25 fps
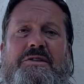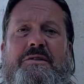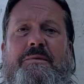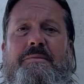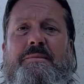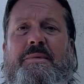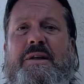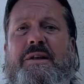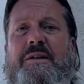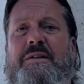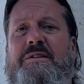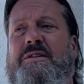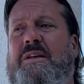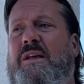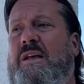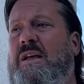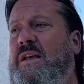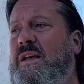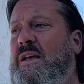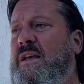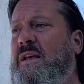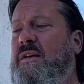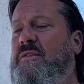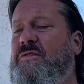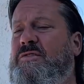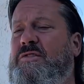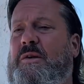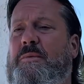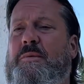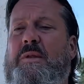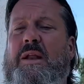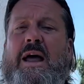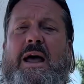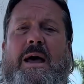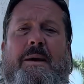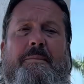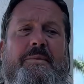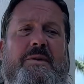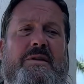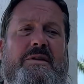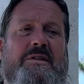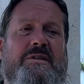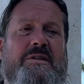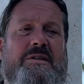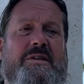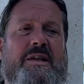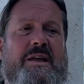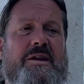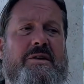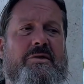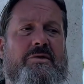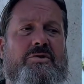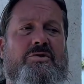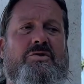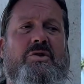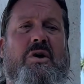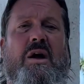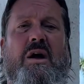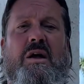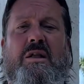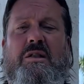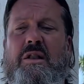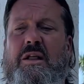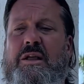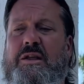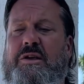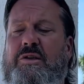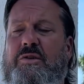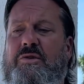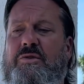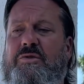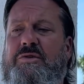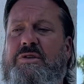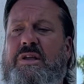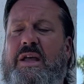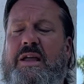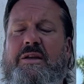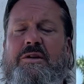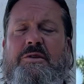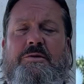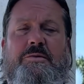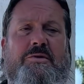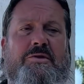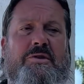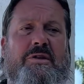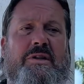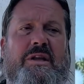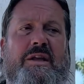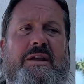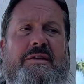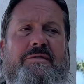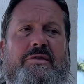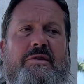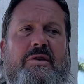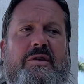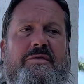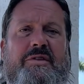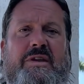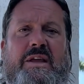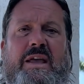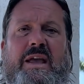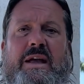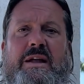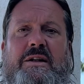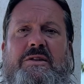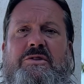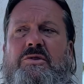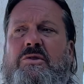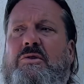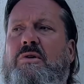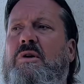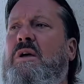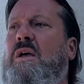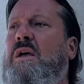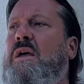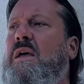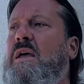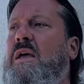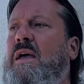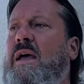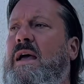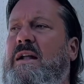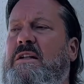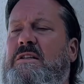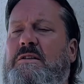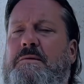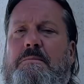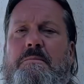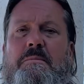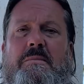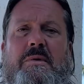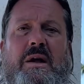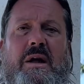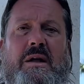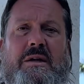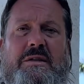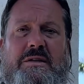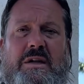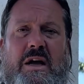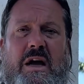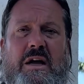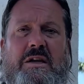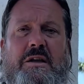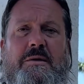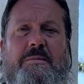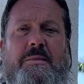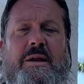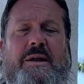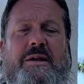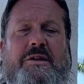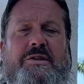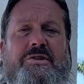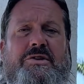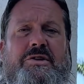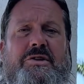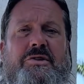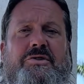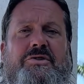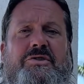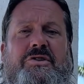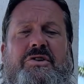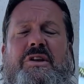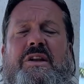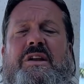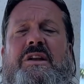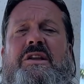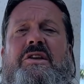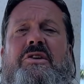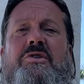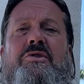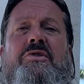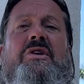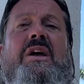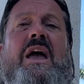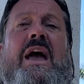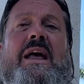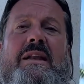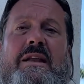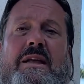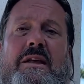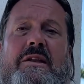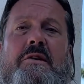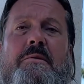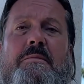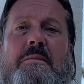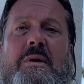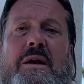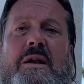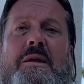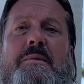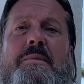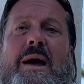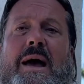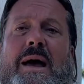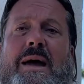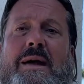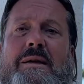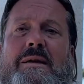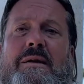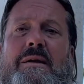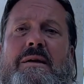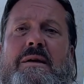It means if something happens the day you're dro like your day you're supposed to leave and you have to cancel, and it's a, a documented excuse, you can you can get your money back.